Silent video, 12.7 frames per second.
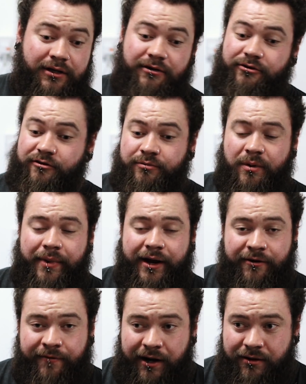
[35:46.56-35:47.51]

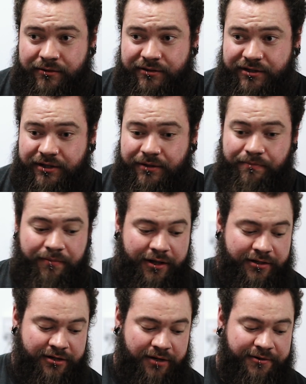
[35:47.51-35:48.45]
rounds, by
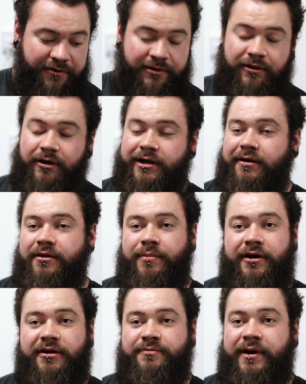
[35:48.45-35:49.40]
the time you're at the lockout, the
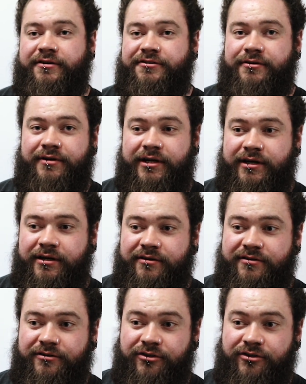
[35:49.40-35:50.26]
bar's past your knees,